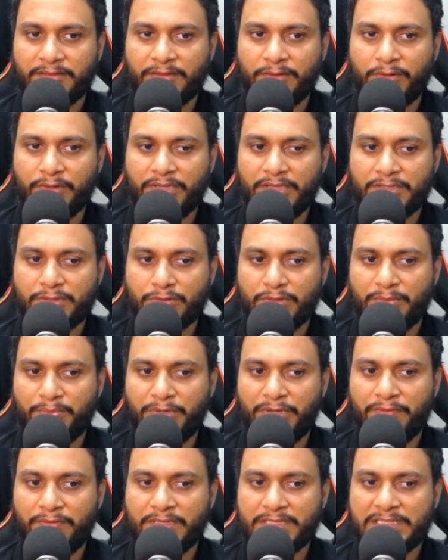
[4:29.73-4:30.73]
okay so the
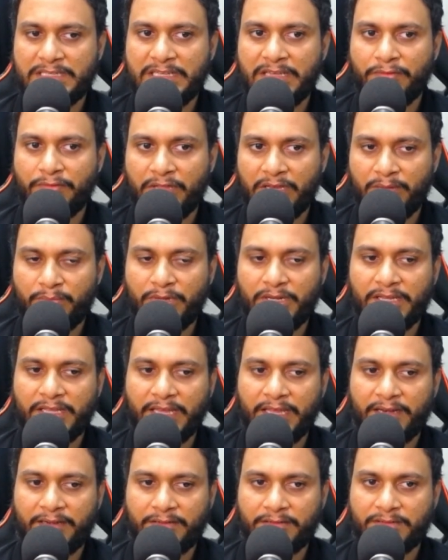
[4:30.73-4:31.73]
previously available
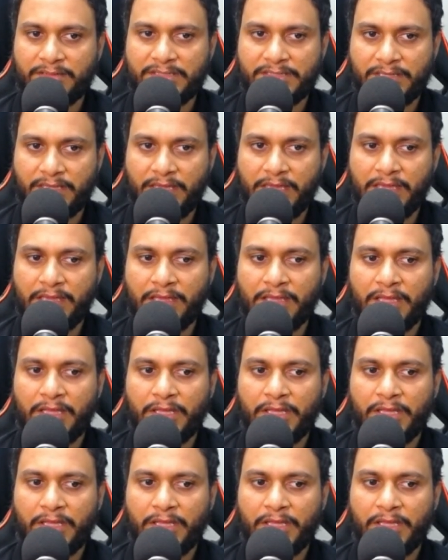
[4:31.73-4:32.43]
character is a